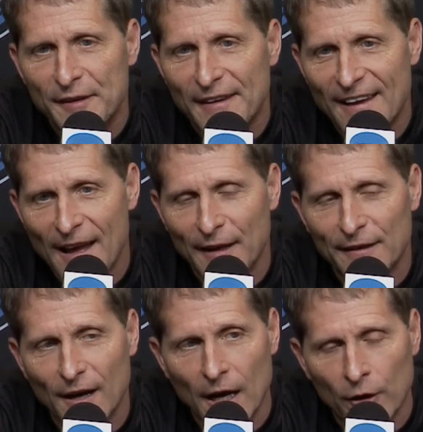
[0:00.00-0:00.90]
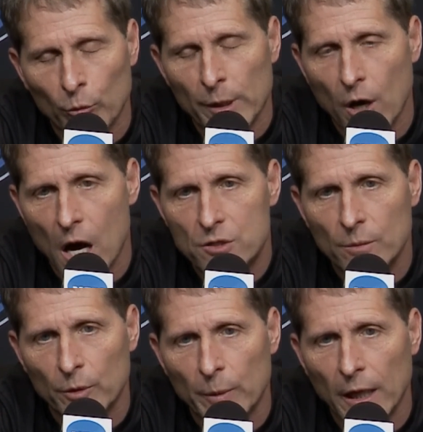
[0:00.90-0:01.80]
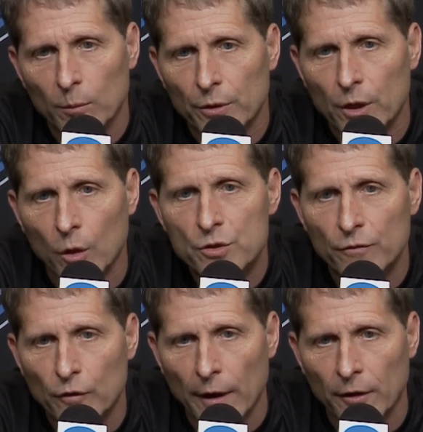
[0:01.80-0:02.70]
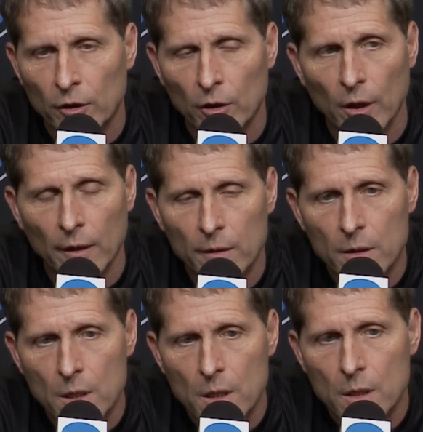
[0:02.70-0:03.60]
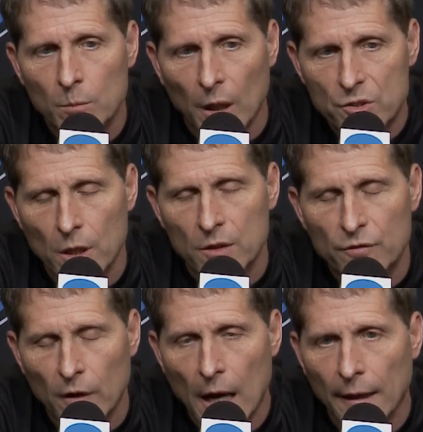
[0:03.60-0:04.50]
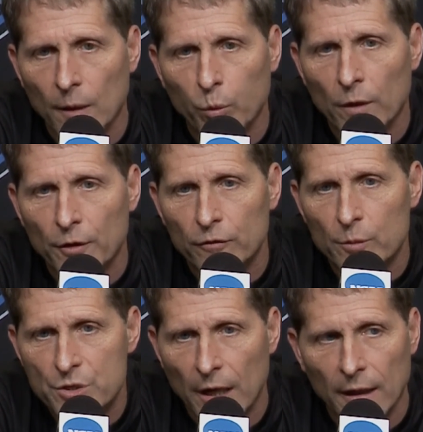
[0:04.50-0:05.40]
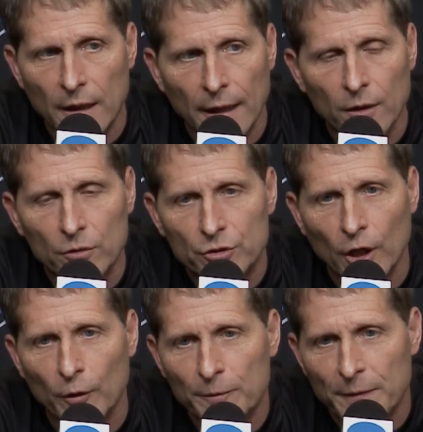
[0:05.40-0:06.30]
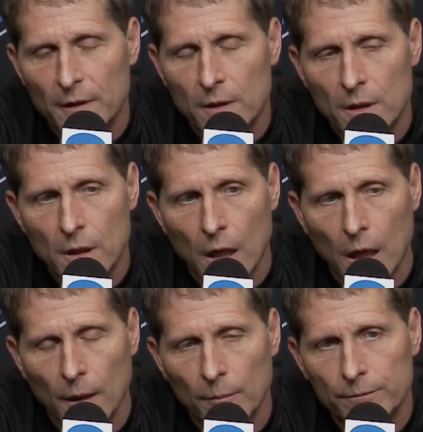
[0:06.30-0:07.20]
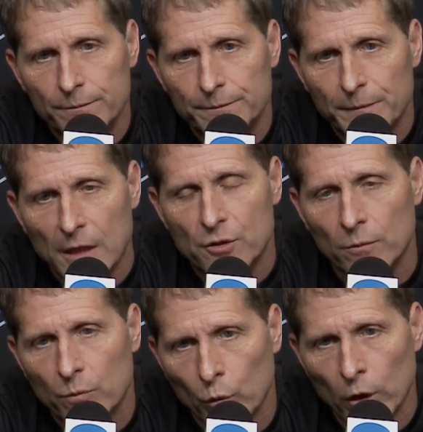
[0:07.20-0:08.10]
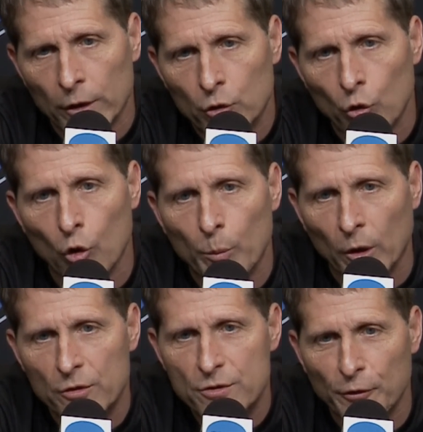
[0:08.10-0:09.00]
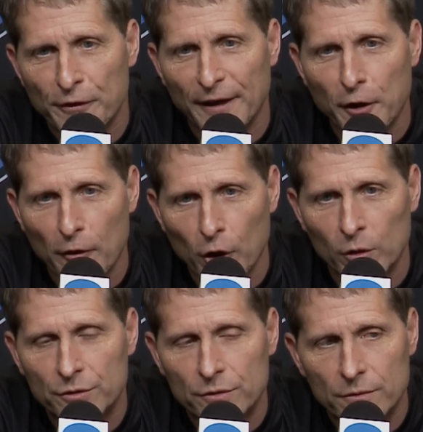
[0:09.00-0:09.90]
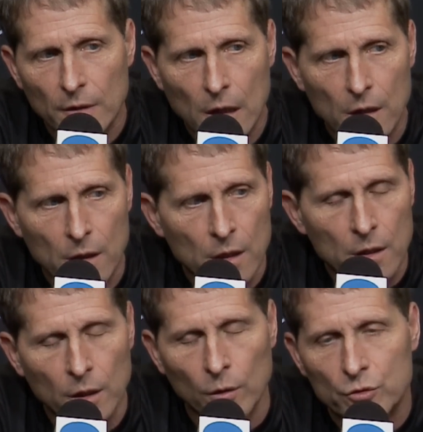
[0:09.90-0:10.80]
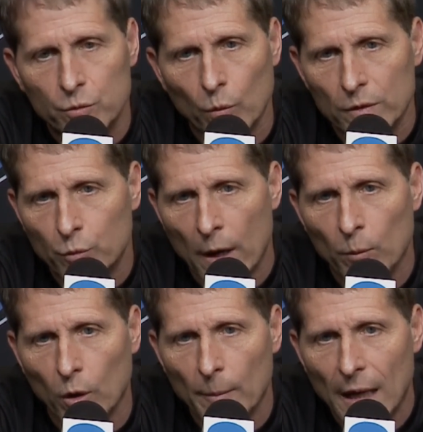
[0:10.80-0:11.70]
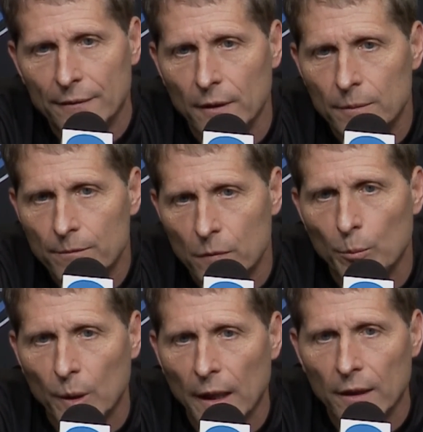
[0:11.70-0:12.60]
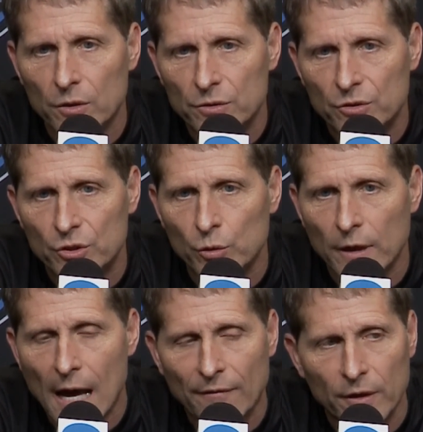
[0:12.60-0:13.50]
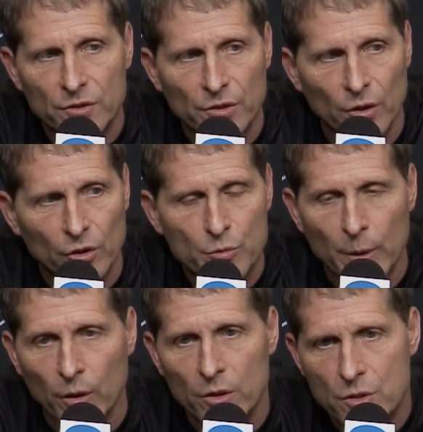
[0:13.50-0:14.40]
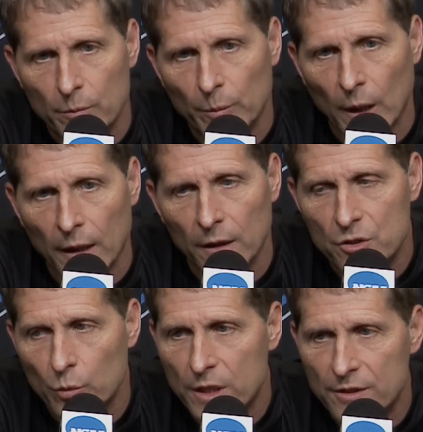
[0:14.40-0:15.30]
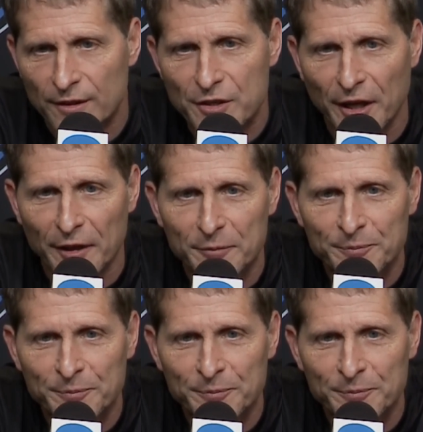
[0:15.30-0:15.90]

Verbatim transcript: and uh, it'll be awesome to be able to coach in front of her and my son's flying up with her from San Diego. So um, that's a really cool personal thing, although it's, you know, it's, it's way more about the, the players and student athletes and their experience playing in a Sweet 16.